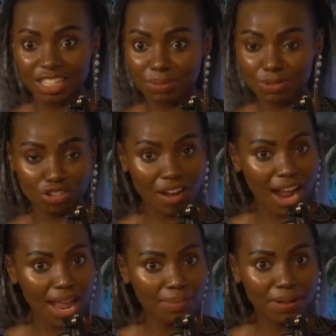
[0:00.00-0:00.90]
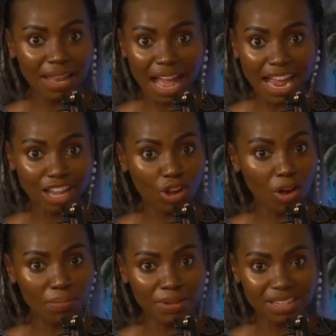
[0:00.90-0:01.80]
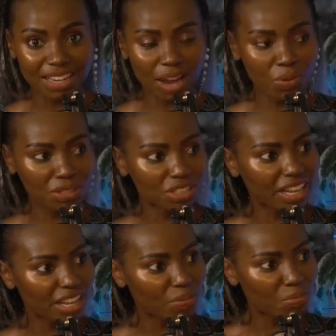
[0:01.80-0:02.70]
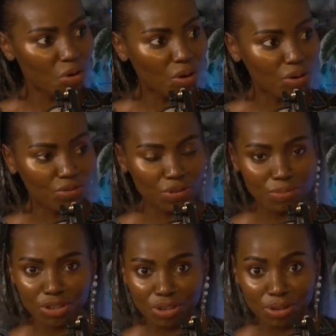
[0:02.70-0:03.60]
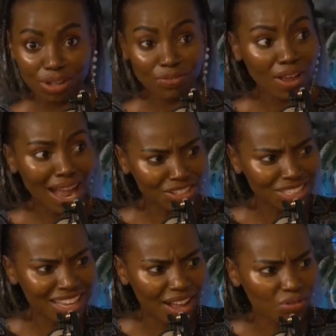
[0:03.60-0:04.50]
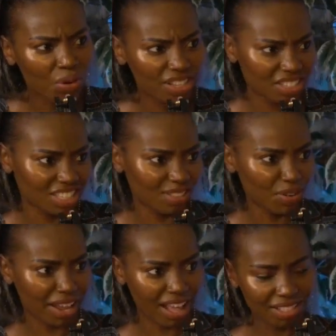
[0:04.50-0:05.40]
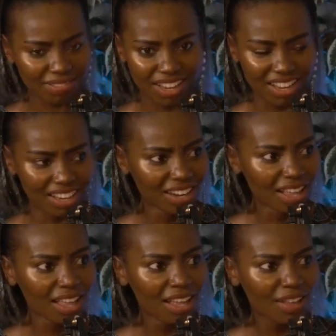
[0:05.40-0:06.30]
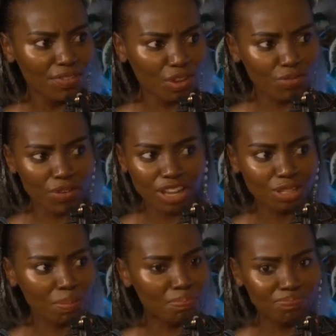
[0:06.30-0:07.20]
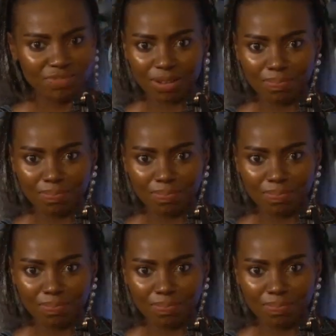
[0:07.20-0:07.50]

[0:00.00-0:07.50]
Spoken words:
subscribe, like, comment. I want to hear more from you. If you actually have questions for Kathryn, feel free